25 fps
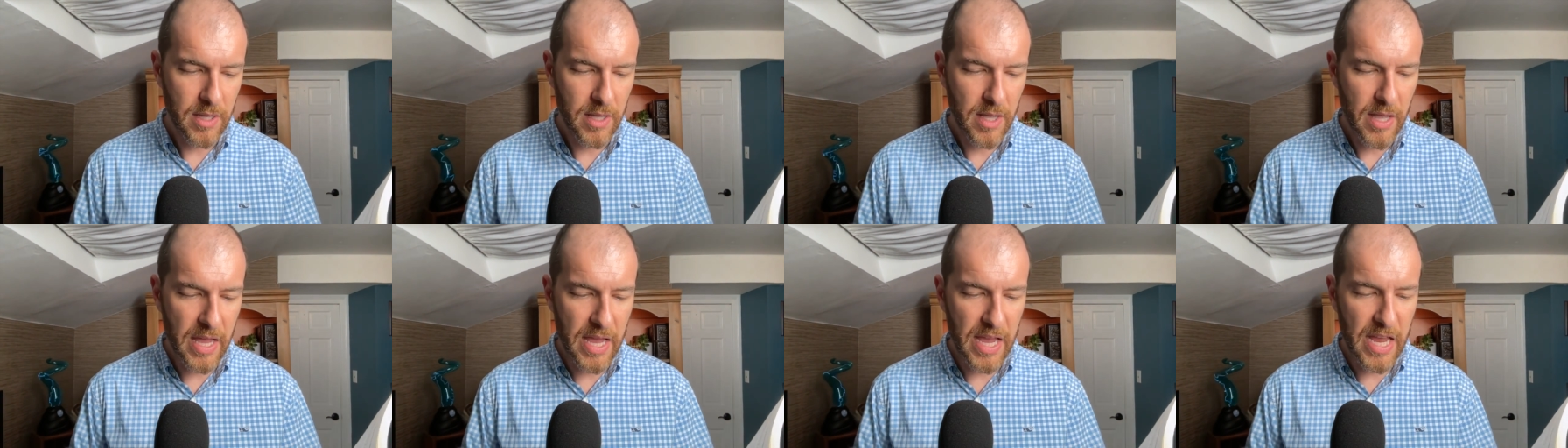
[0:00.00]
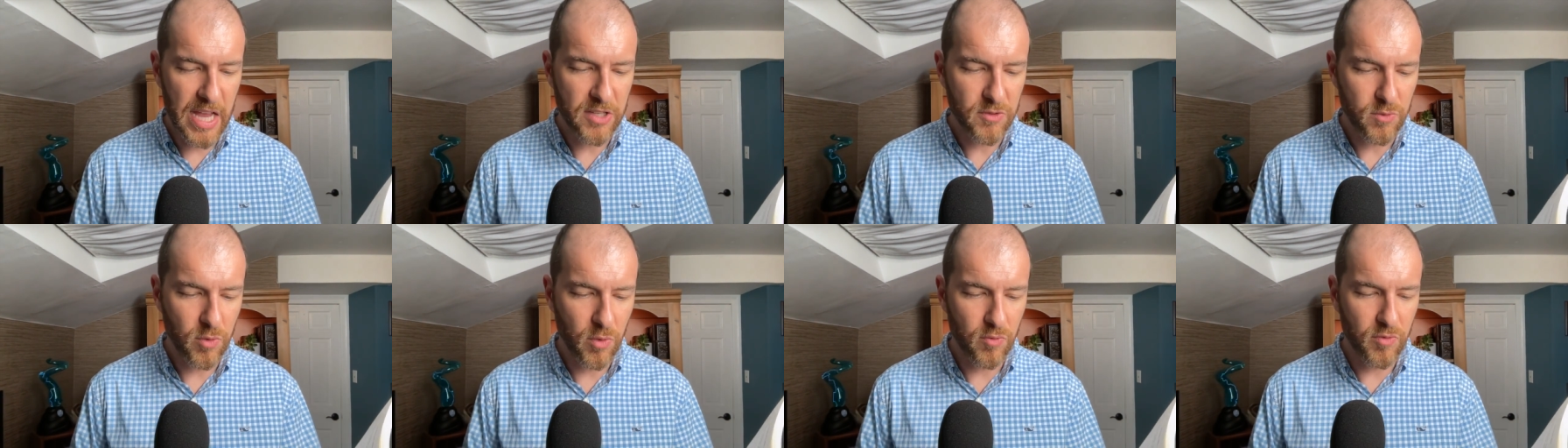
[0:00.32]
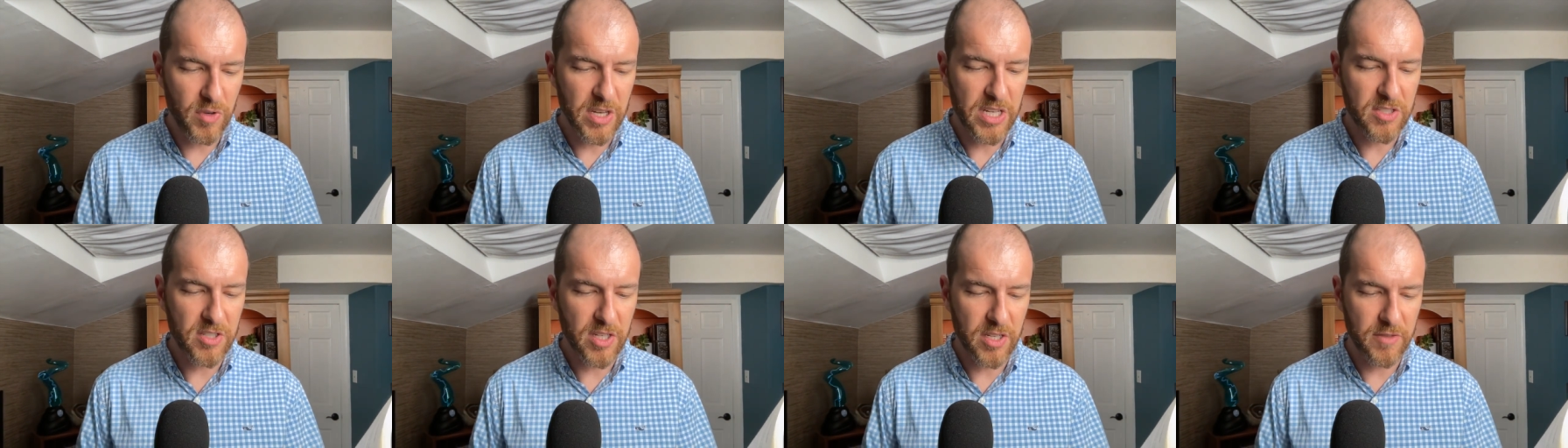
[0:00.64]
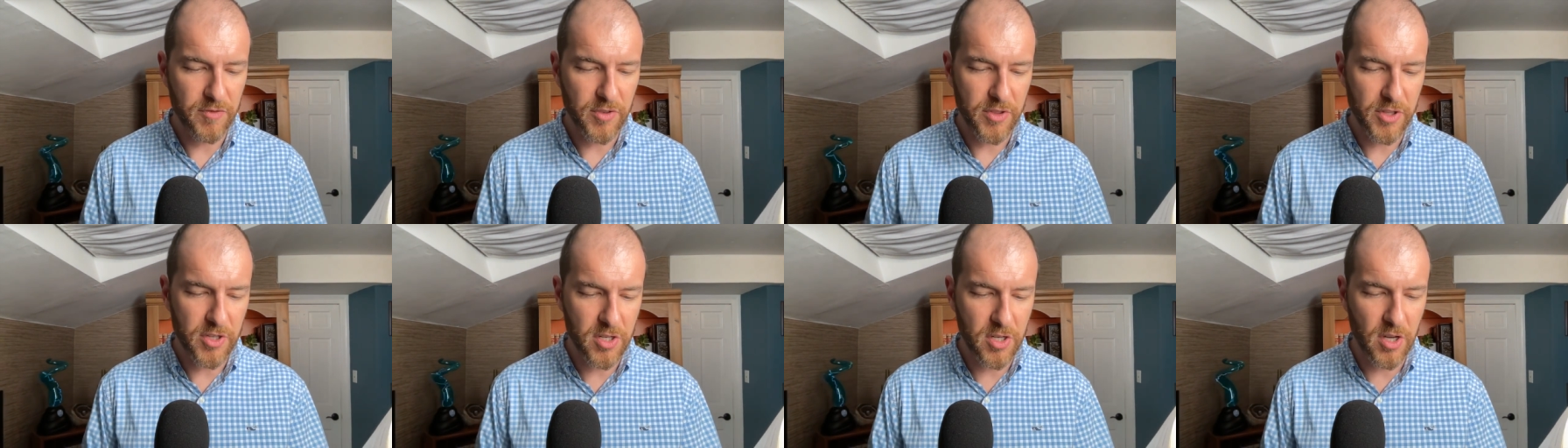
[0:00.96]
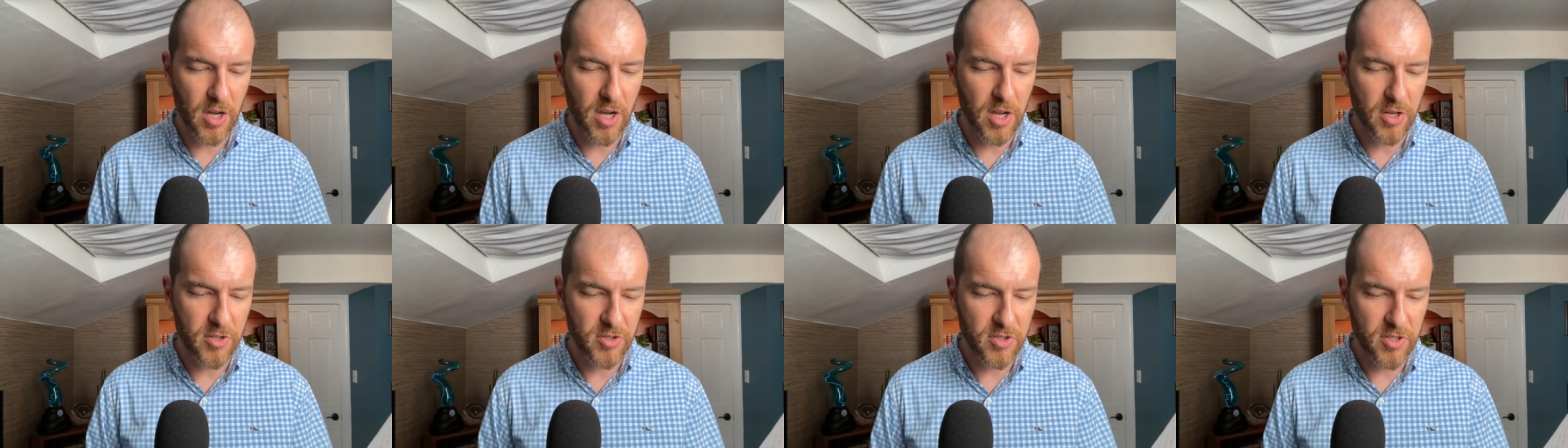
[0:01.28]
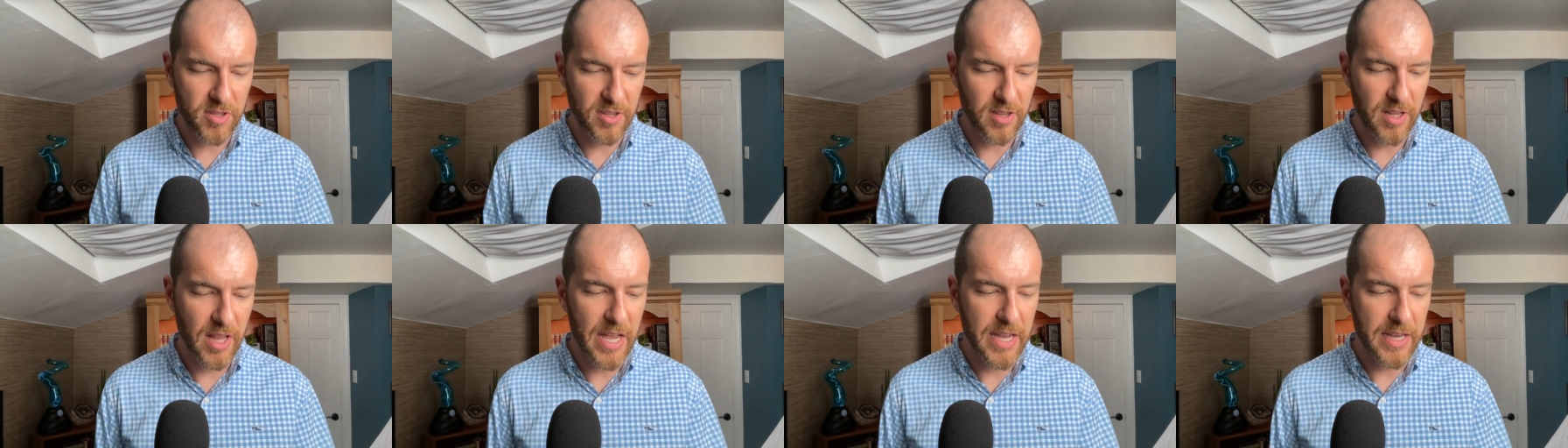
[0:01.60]
Hands were reaching for the conch in
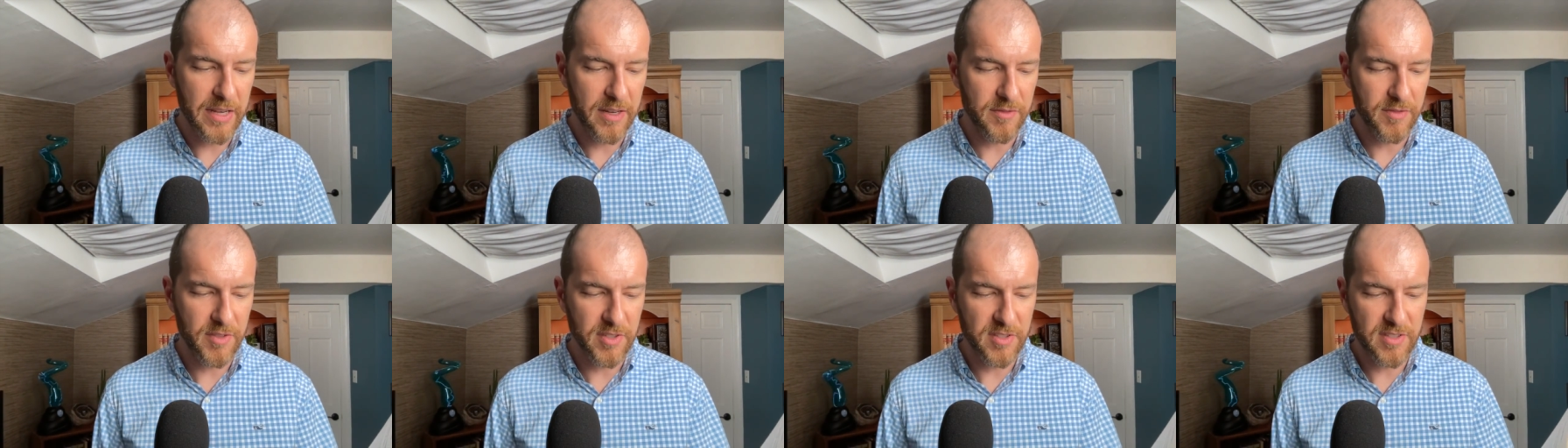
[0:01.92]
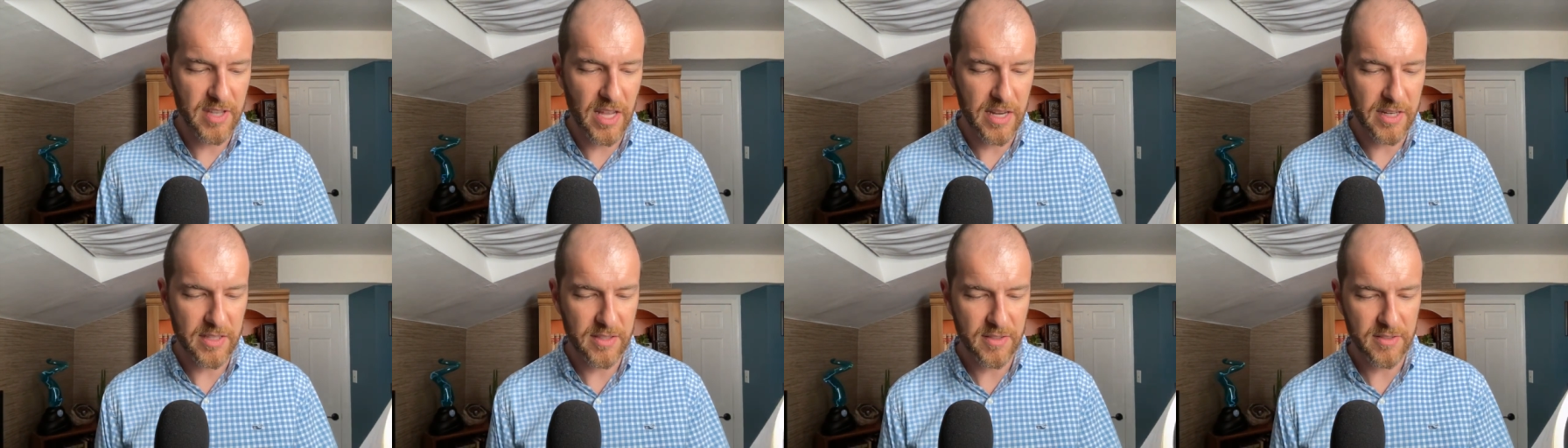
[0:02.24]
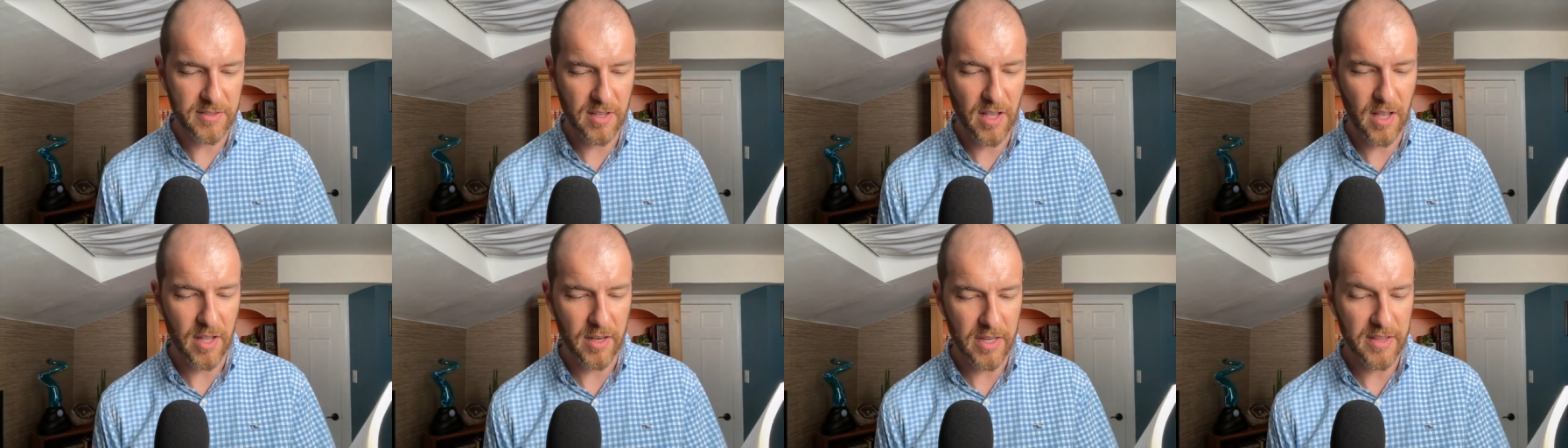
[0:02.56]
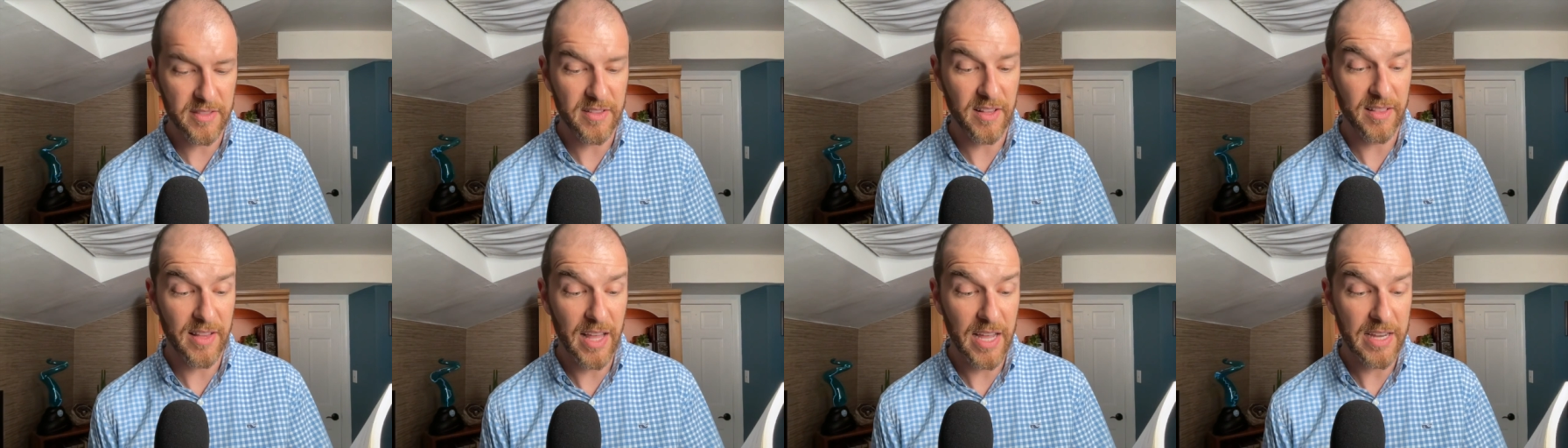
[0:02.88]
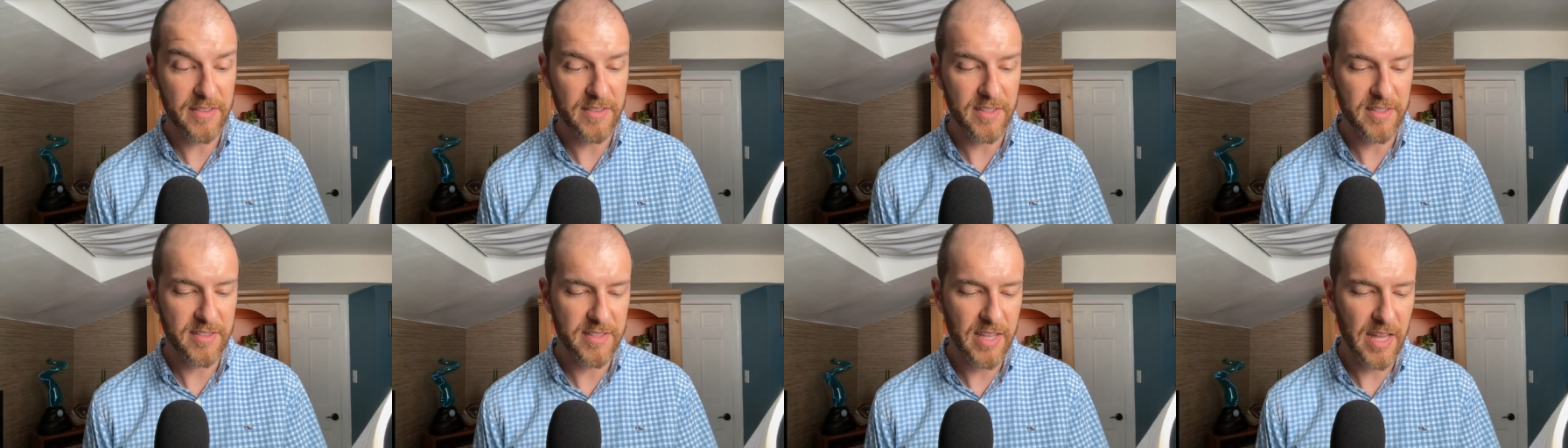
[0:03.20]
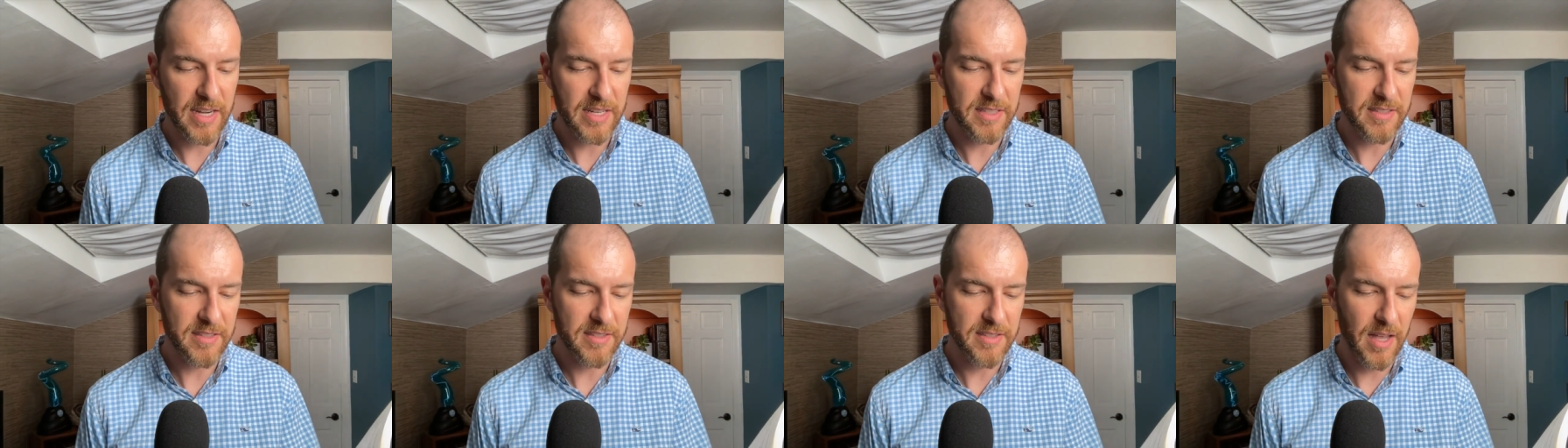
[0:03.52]
the light of the setting
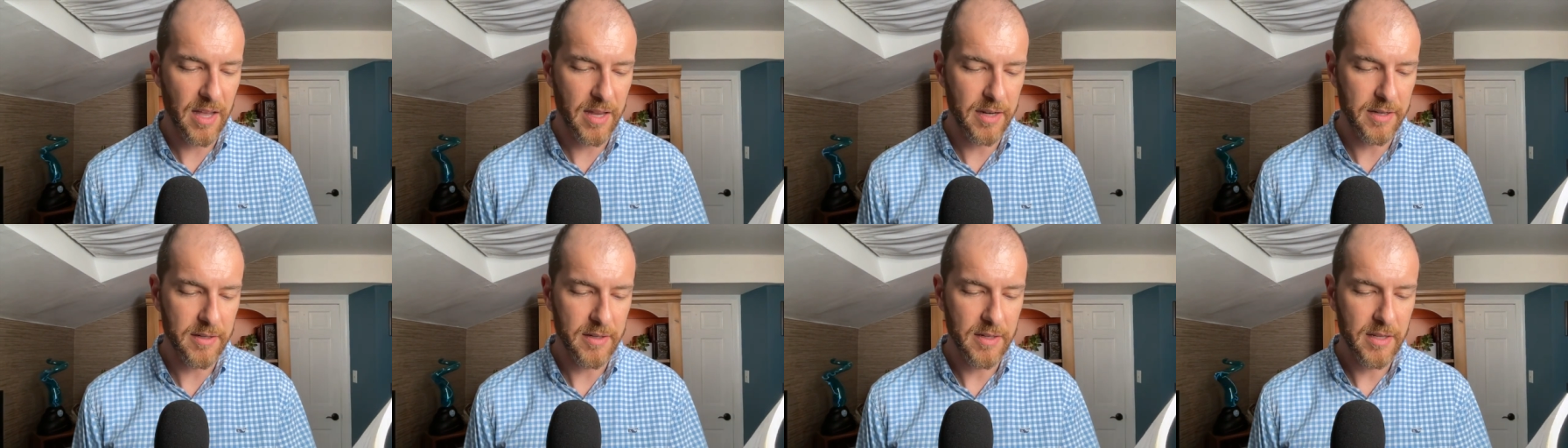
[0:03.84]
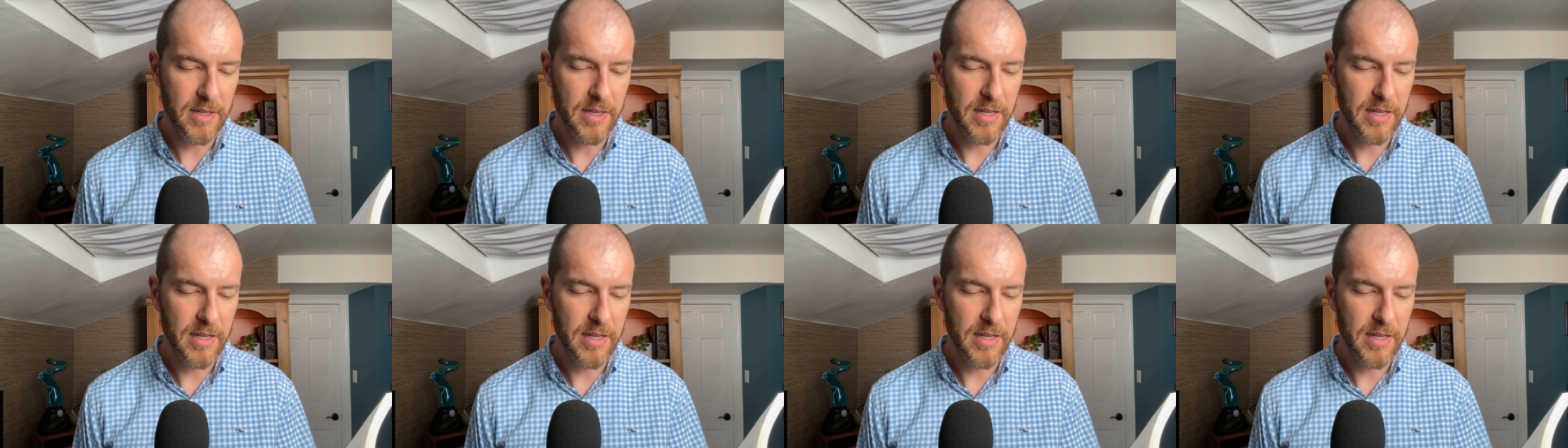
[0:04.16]
sun.